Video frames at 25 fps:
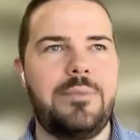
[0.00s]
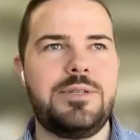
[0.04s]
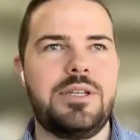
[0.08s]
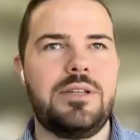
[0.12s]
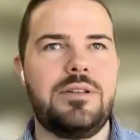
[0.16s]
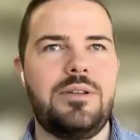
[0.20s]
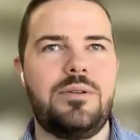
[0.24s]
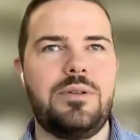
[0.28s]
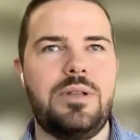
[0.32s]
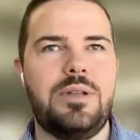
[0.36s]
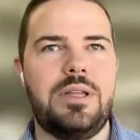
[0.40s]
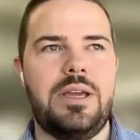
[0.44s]

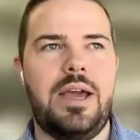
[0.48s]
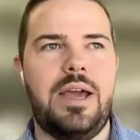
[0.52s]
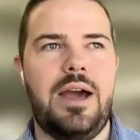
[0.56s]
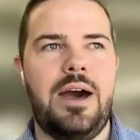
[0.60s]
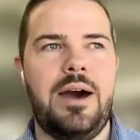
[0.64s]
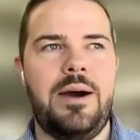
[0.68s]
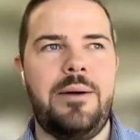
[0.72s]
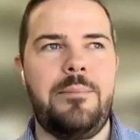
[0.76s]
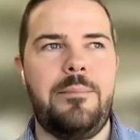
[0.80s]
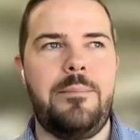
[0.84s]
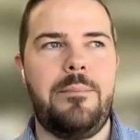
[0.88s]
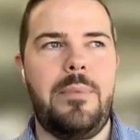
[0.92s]
absolutely.
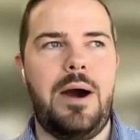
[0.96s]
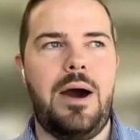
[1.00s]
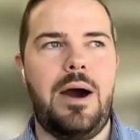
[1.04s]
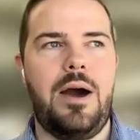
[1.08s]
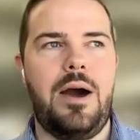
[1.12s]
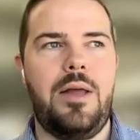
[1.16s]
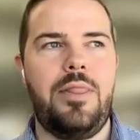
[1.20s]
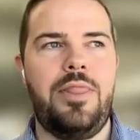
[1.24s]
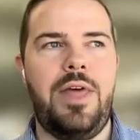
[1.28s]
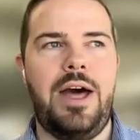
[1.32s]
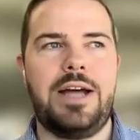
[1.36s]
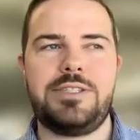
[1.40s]

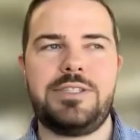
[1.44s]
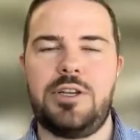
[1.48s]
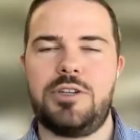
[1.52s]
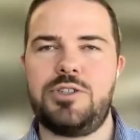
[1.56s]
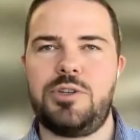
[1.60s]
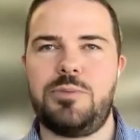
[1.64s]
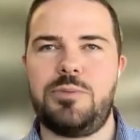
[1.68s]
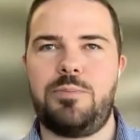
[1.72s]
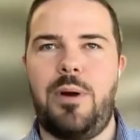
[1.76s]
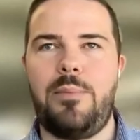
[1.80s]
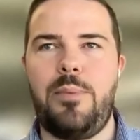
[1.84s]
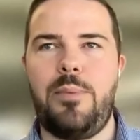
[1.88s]
that's
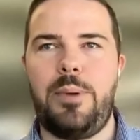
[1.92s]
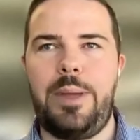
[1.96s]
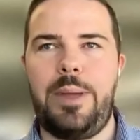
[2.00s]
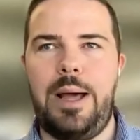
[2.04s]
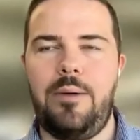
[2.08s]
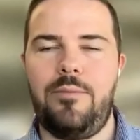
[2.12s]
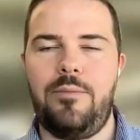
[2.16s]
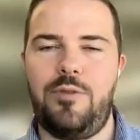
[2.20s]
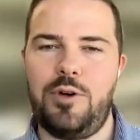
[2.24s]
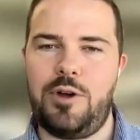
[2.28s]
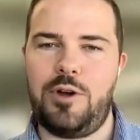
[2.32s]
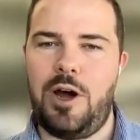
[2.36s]
also probably
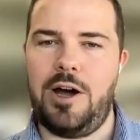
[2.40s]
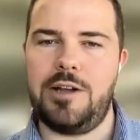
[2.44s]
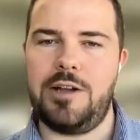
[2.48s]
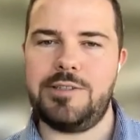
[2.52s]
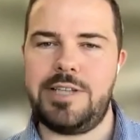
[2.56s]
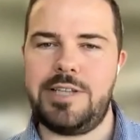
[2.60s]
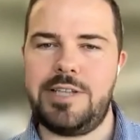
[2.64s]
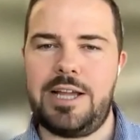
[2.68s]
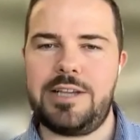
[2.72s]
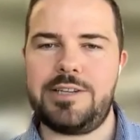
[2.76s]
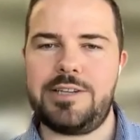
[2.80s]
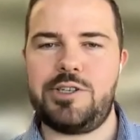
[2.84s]
helpful
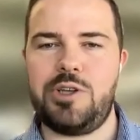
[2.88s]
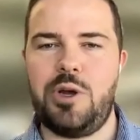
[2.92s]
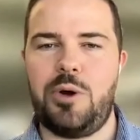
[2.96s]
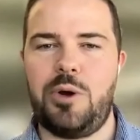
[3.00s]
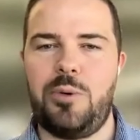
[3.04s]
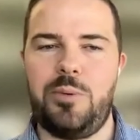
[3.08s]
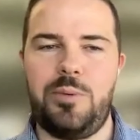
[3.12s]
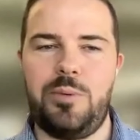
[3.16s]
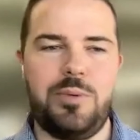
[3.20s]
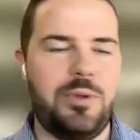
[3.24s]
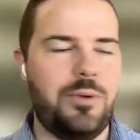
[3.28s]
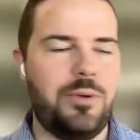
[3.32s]
context.
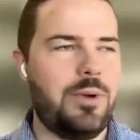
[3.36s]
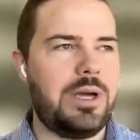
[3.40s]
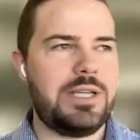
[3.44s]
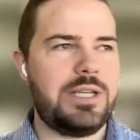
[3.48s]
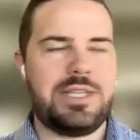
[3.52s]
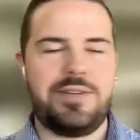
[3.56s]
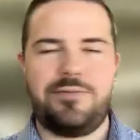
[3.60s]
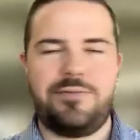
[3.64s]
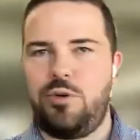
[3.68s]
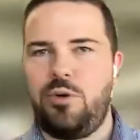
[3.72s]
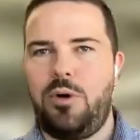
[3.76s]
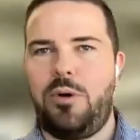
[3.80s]
So you
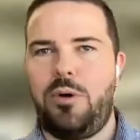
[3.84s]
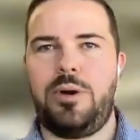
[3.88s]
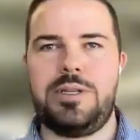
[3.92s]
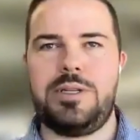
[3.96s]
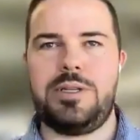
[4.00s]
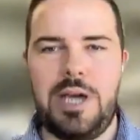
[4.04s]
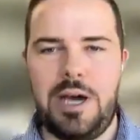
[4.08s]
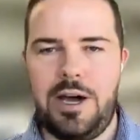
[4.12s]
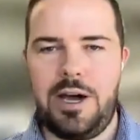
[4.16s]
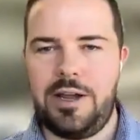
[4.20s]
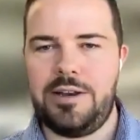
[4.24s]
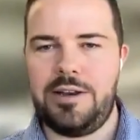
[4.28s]
guys have grown a
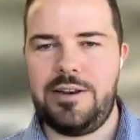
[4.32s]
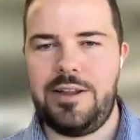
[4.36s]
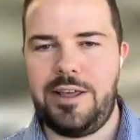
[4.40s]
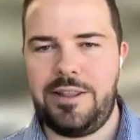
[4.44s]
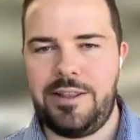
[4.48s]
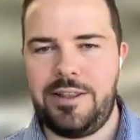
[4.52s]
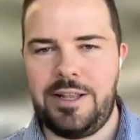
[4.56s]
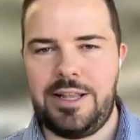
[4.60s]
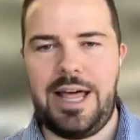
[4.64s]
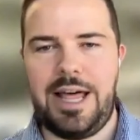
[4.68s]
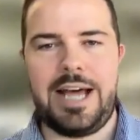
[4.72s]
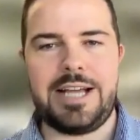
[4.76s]
ton
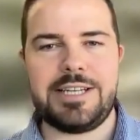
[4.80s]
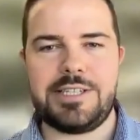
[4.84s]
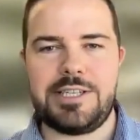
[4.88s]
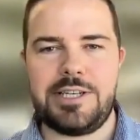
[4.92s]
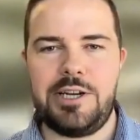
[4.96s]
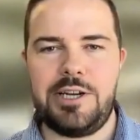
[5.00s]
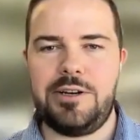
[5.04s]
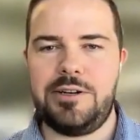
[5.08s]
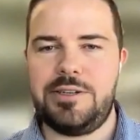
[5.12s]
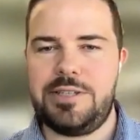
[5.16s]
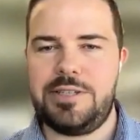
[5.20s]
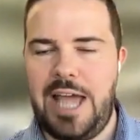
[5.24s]
in the last
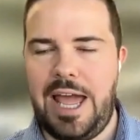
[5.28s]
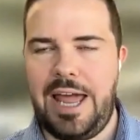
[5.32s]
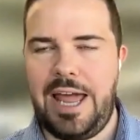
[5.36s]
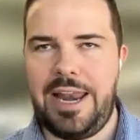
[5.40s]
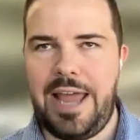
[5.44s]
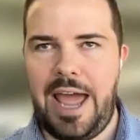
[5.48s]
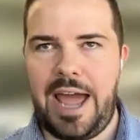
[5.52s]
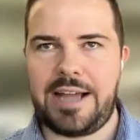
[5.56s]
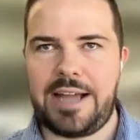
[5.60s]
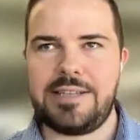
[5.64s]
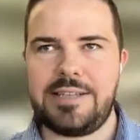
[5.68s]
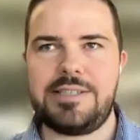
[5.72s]
year,
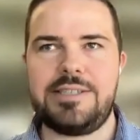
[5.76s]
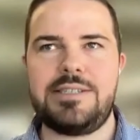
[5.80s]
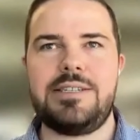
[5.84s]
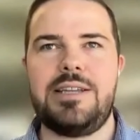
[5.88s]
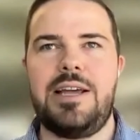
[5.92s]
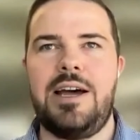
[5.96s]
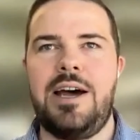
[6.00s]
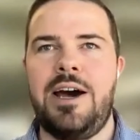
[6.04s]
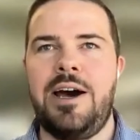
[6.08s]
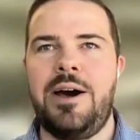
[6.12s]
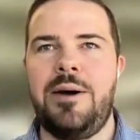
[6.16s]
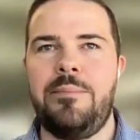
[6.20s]

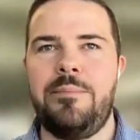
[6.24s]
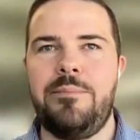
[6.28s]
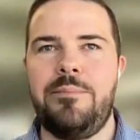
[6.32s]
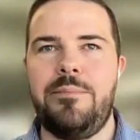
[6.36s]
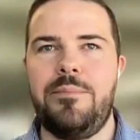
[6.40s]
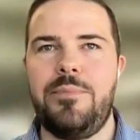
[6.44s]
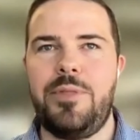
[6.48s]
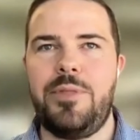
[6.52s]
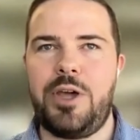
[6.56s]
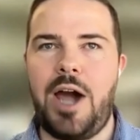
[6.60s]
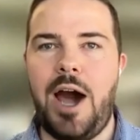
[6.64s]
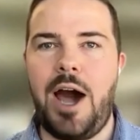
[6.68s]
10x.
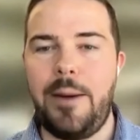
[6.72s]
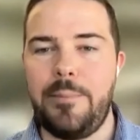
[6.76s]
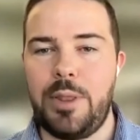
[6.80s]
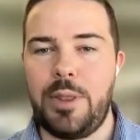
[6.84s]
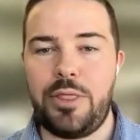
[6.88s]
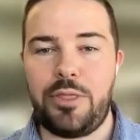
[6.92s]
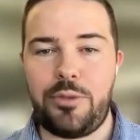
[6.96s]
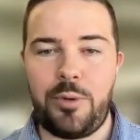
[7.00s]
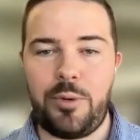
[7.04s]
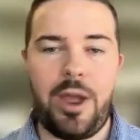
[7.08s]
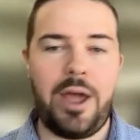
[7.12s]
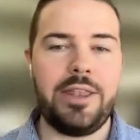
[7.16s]
The
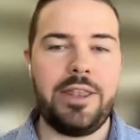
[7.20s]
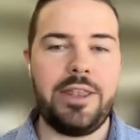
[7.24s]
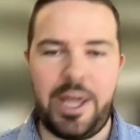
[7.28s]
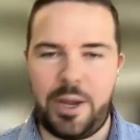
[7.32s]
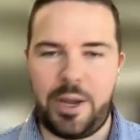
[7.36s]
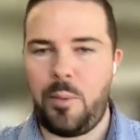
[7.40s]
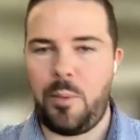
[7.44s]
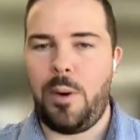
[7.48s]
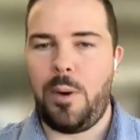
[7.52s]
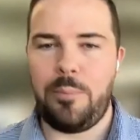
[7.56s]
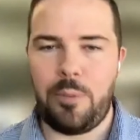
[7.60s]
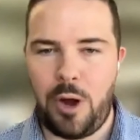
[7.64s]
common thread,
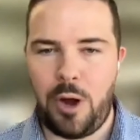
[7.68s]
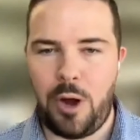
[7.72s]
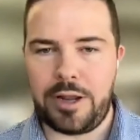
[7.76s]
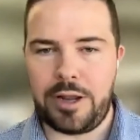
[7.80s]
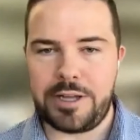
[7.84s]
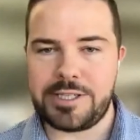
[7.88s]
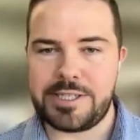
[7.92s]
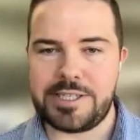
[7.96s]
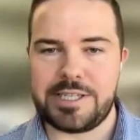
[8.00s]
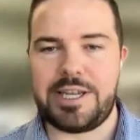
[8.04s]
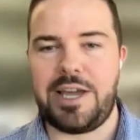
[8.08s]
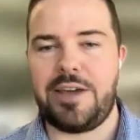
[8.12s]
like what brought
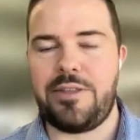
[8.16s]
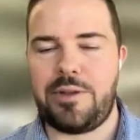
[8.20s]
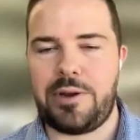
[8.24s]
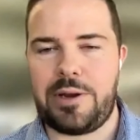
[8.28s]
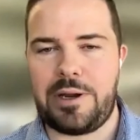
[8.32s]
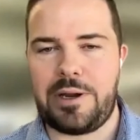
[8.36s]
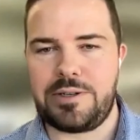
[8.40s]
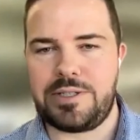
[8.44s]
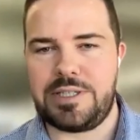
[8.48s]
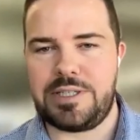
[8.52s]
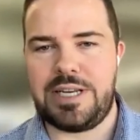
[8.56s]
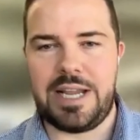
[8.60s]
us together
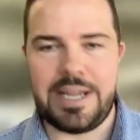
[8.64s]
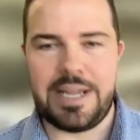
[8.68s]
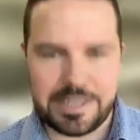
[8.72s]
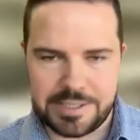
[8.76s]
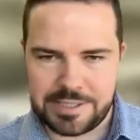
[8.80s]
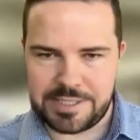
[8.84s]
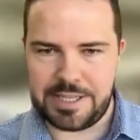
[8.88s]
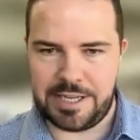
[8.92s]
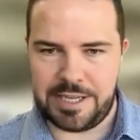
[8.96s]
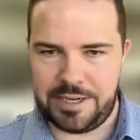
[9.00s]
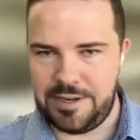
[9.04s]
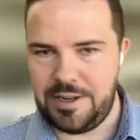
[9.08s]
here today,
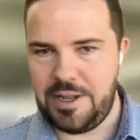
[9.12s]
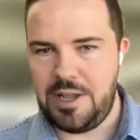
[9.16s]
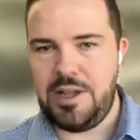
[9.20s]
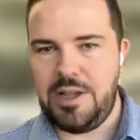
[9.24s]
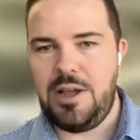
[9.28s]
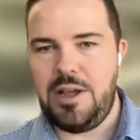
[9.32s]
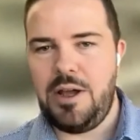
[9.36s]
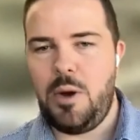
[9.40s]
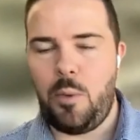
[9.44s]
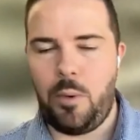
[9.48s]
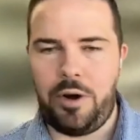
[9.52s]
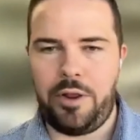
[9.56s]
is that
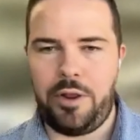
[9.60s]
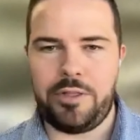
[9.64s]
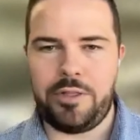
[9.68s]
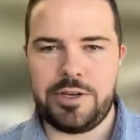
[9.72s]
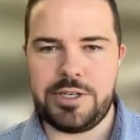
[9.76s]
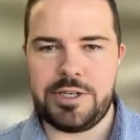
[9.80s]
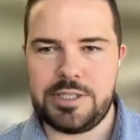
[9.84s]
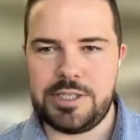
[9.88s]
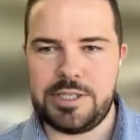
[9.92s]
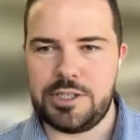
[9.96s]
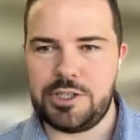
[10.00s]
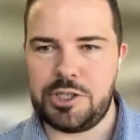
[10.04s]
one of
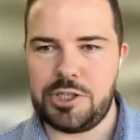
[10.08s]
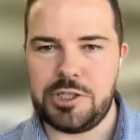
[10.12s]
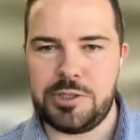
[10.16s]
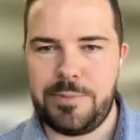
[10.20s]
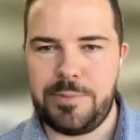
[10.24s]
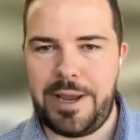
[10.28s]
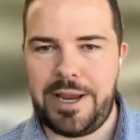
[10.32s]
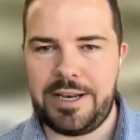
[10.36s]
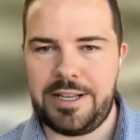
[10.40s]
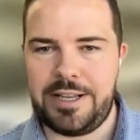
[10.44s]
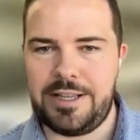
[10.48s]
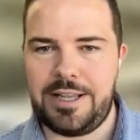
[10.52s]
the
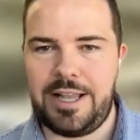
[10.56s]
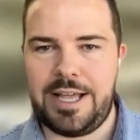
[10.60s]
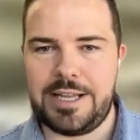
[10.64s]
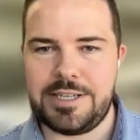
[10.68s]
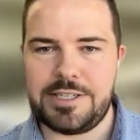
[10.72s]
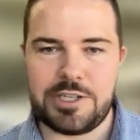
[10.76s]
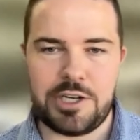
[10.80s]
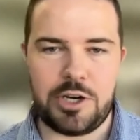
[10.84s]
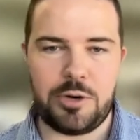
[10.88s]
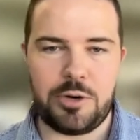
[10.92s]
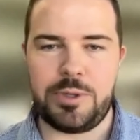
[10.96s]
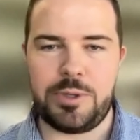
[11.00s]
decisions made in the
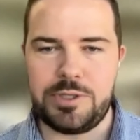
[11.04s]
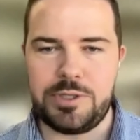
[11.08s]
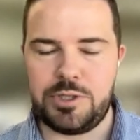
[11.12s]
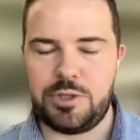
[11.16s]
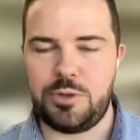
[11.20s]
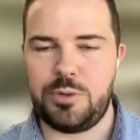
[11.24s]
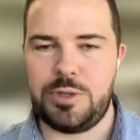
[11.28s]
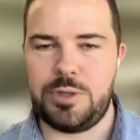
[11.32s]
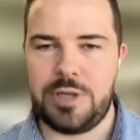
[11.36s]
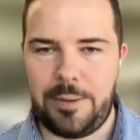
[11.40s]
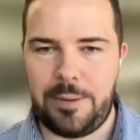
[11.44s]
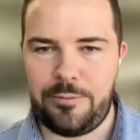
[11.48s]
last year was
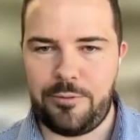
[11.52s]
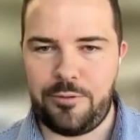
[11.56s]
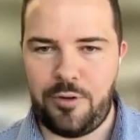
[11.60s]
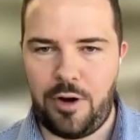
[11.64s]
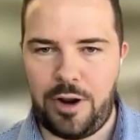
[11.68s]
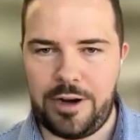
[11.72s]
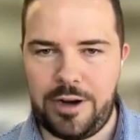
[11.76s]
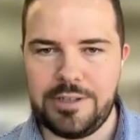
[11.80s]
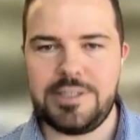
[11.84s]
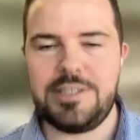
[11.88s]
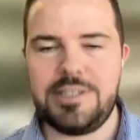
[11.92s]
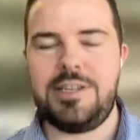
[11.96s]
to adopt
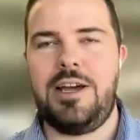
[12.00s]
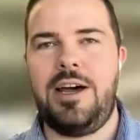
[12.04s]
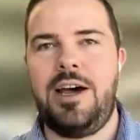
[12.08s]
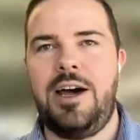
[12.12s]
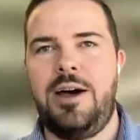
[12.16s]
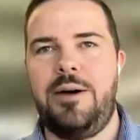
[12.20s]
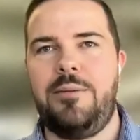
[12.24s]
Front,